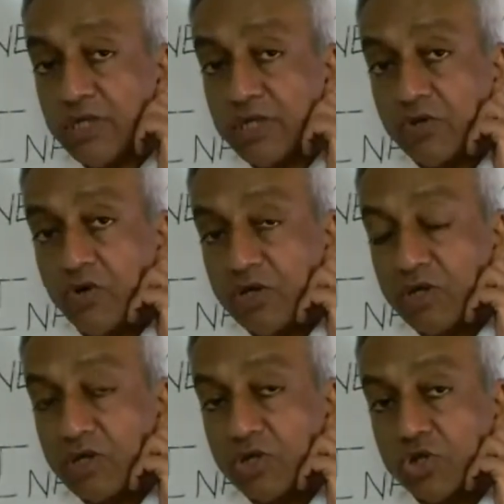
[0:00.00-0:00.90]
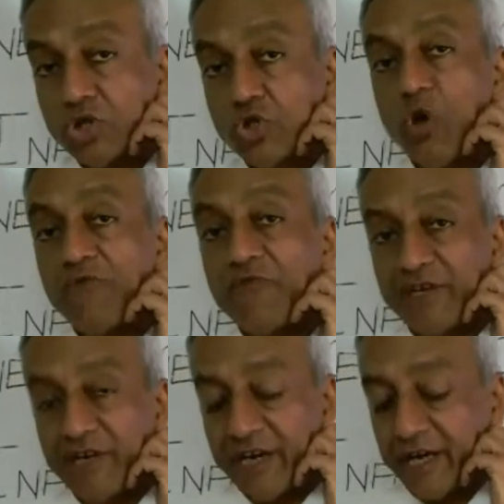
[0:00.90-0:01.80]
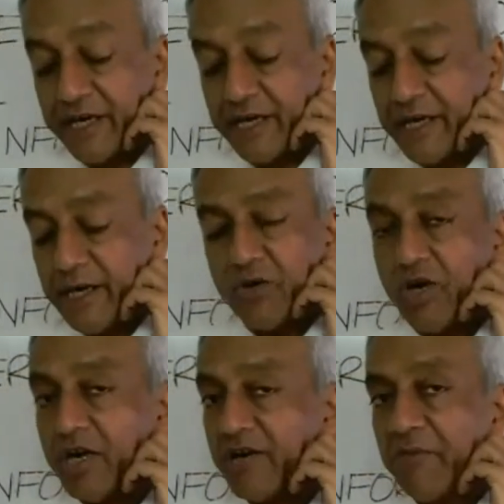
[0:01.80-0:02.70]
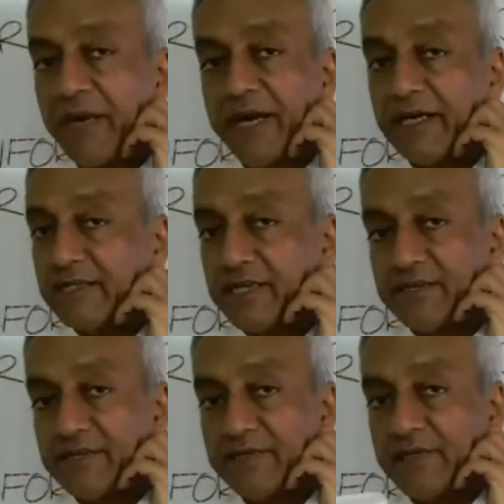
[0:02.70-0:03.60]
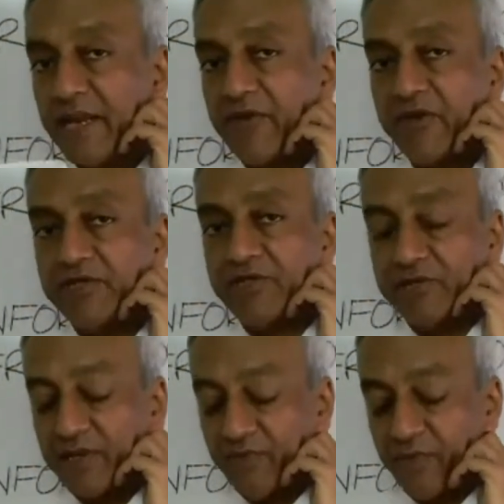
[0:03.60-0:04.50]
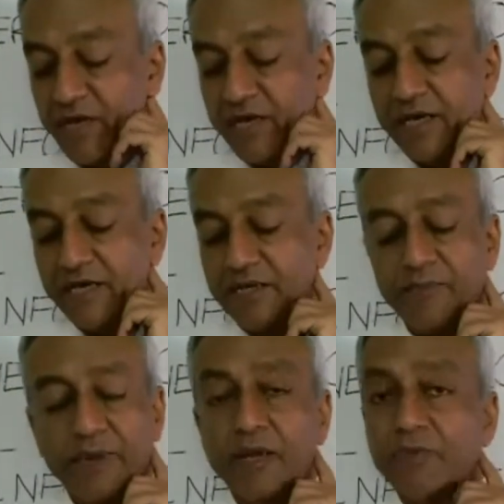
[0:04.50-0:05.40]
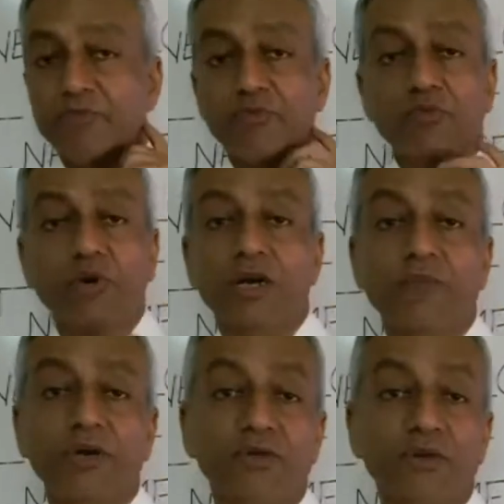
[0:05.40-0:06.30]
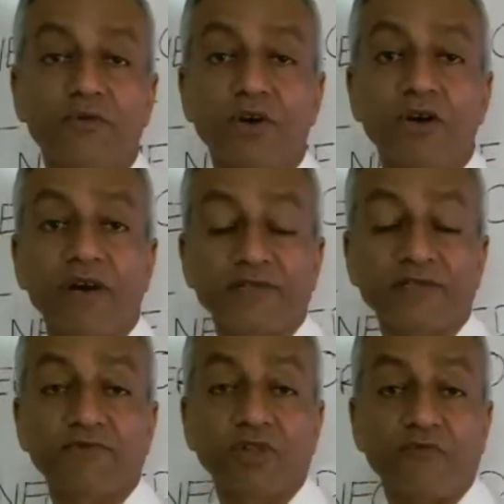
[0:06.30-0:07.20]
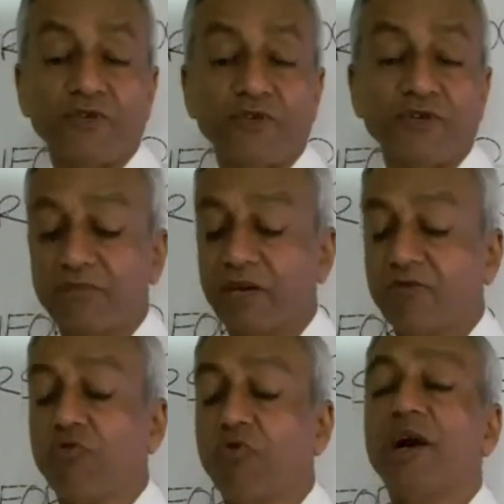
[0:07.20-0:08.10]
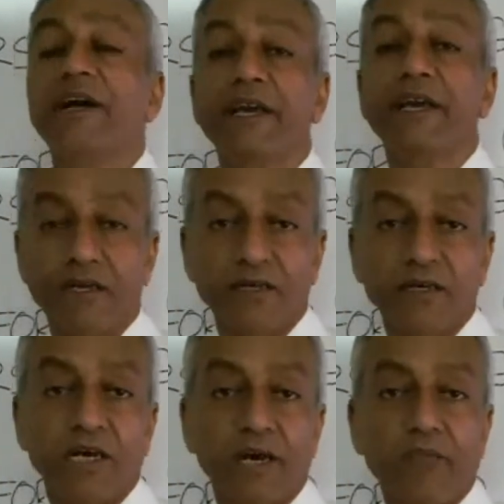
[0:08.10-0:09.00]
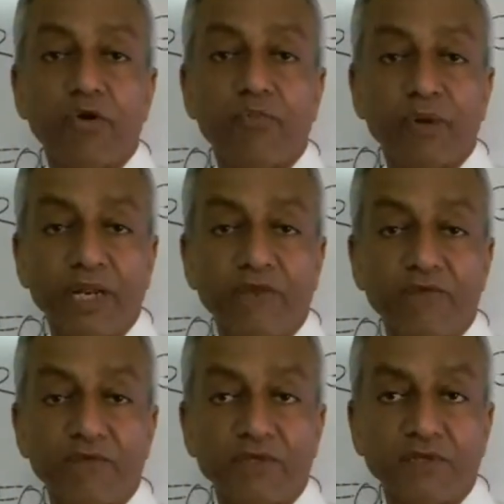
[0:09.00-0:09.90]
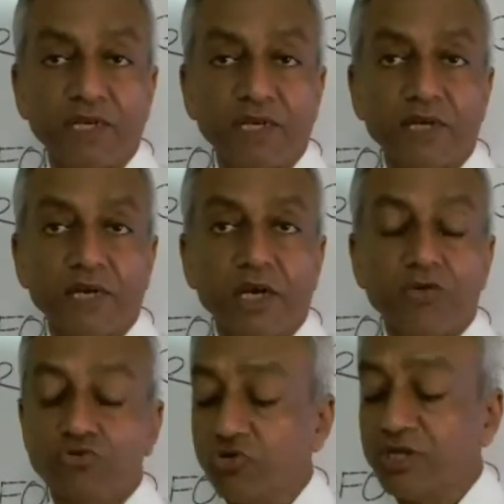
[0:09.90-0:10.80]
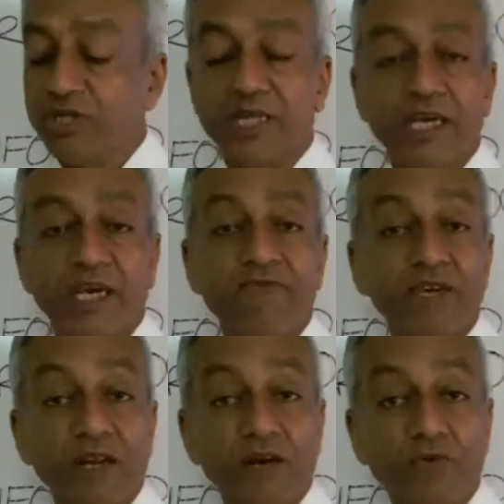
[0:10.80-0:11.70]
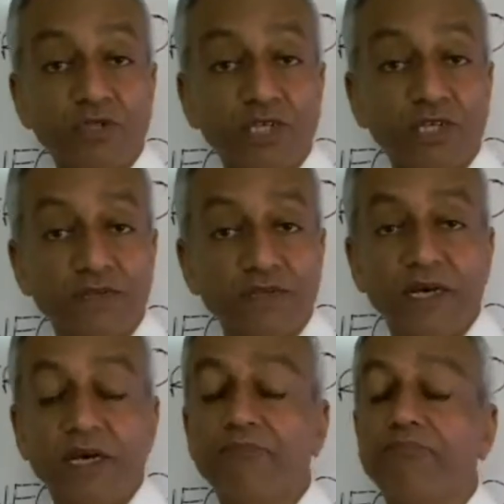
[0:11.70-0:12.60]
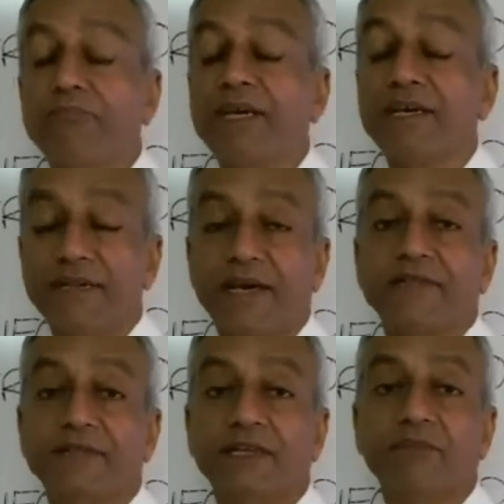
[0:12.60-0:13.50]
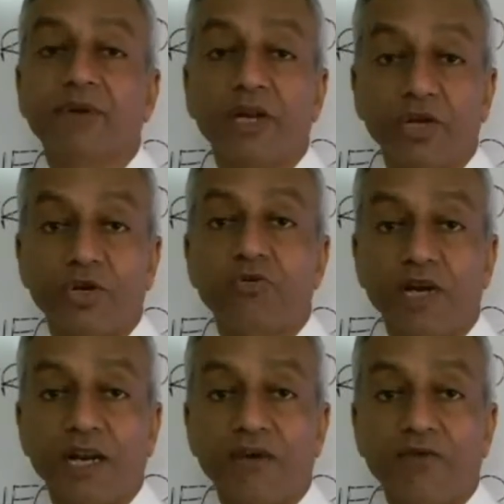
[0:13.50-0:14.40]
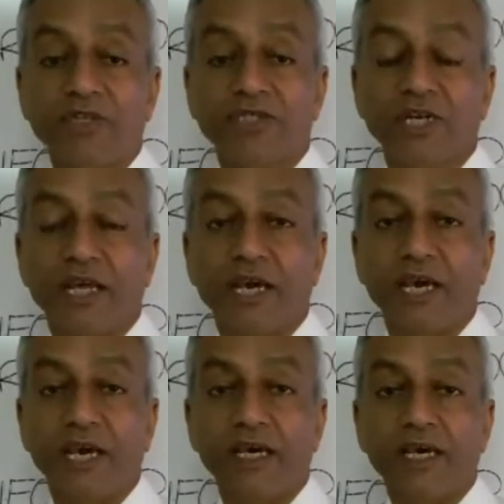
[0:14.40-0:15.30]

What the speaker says: don't show off the trainee. Not everybody understands this language in the same way. There are many people who are coming to the world of access for the first time. They have no idea about many of these things. So if there are questions, please answer them in a neutral language, in a